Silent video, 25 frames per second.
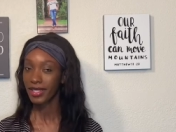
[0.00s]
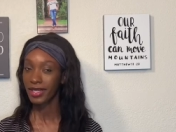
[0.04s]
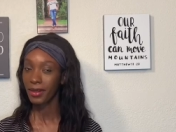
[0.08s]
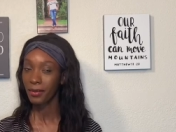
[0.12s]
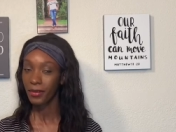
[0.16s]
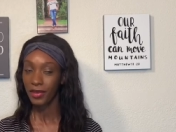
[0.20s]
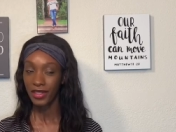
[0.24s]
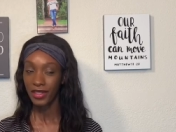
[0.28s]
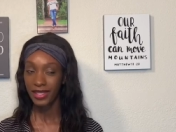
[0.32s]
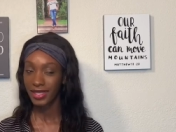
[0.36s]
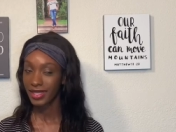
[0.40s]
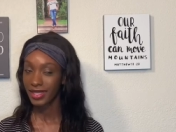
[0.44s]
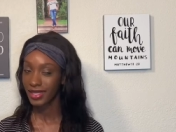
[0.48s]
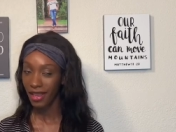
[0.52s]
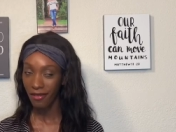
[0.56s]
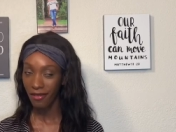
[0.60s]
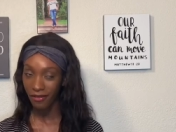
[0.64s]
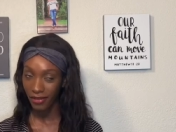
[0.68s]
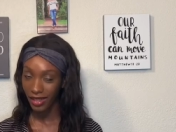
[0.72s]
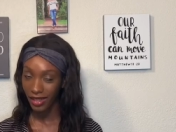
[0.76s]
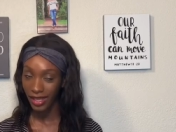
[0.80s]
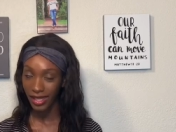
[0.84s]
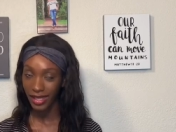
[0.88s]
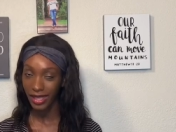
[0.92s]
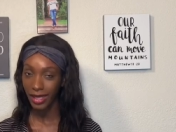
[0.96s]
Most
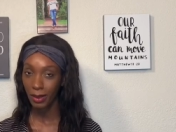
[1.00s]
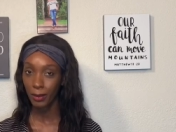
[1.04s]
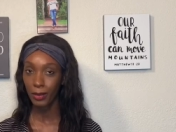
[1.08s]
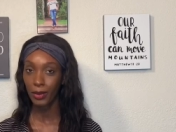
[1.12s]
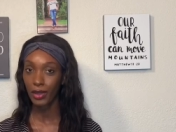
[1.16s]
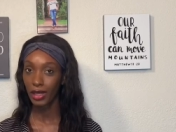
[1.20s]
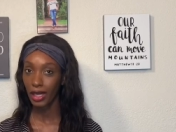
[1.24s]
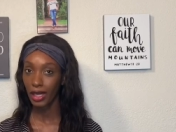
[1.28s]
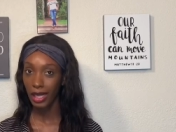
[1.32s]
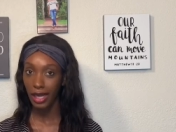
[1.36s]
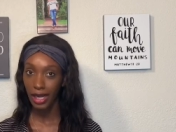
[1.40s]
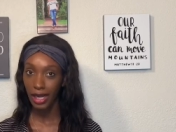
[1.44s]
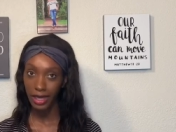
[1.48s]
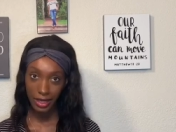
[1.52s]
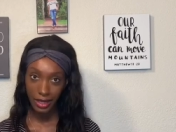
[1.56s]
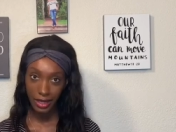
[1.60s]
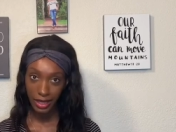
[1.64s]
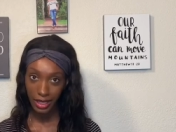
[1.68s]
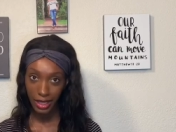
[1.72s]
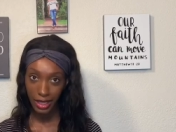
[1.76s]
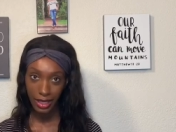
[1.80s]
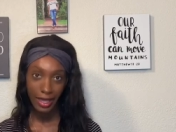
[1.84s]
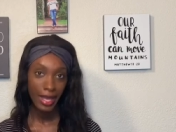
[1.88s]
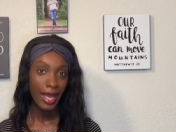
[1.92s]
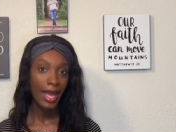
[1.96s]
definitely, more than anything,
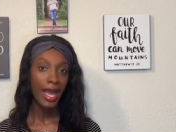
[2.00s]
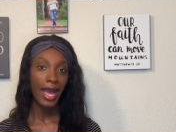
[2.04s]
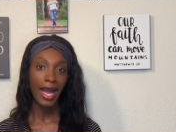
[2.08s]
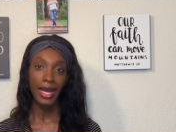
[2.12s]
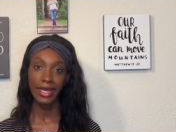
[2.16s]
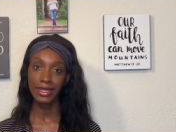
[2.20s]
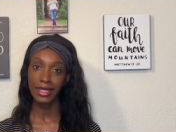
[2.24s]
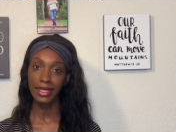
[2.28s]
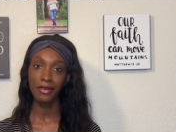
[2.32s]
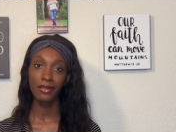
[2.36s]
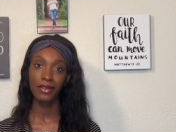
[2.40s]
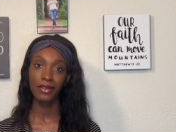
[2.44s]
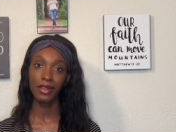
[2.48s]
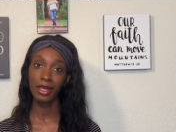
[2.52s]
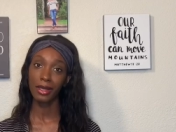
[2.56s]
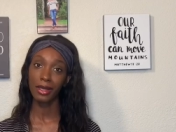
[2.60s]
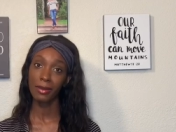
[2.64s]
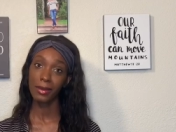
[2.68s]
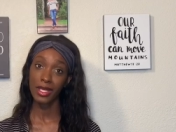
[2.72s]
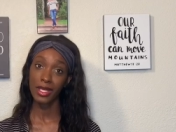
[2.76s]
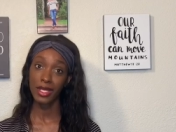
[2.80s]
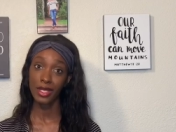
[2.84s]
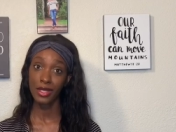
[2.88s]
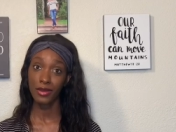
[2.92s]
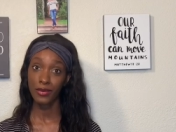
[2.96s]
I definitely miss
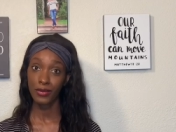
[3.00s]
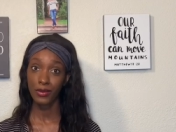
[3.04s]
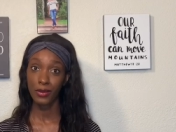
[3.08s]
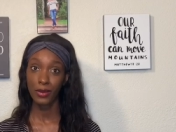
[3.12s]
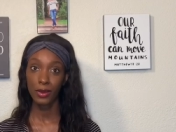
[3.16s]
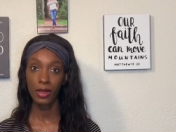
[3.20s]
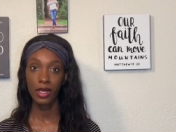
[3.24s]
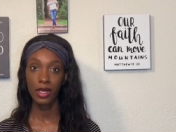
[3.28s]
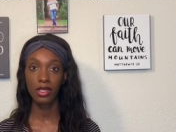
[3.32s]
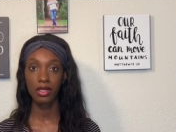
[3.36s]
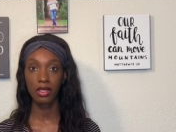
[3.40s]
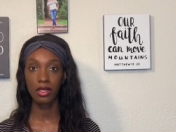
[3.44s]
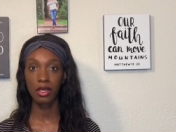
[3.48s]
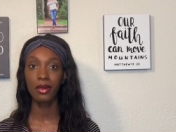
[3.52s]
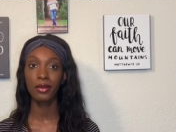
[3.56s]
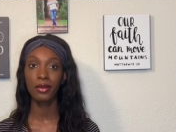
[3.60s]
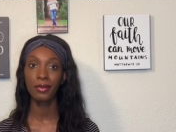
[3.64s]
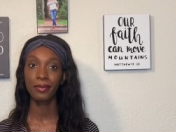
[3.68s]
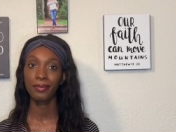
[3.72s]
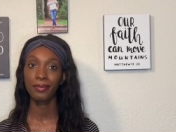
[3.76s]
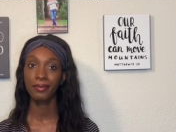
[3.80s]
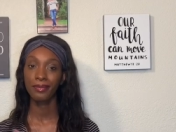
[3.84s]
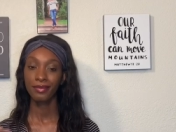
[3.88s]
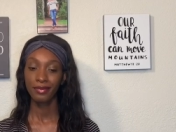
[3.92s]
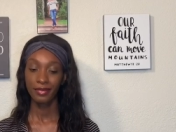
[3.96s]
the food. So
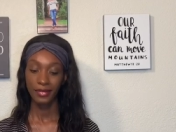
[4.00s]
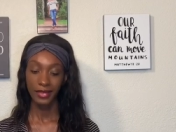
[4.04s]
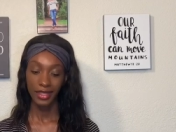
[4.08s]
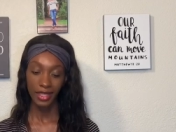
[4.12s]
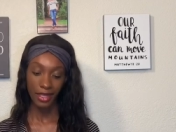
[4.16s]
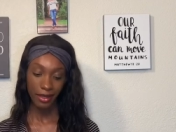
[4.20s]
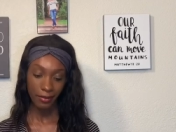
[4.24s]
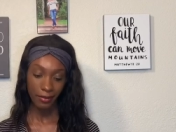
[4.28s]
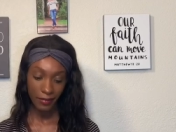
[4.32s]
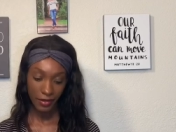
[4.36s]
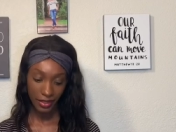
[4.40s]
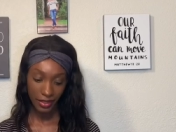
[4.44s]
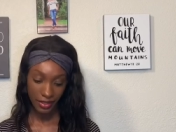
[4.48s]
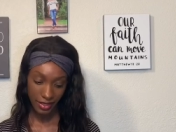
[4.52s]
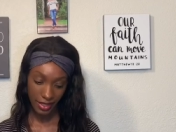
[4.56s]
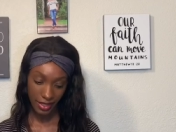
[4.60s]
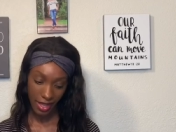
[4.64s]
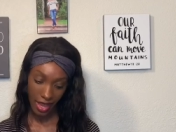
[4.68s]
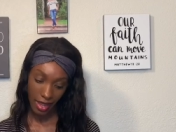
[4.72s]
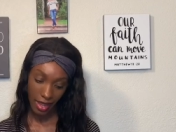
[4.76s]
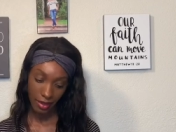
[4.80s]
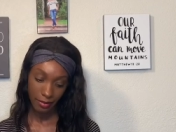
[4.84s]
yeah, there's that.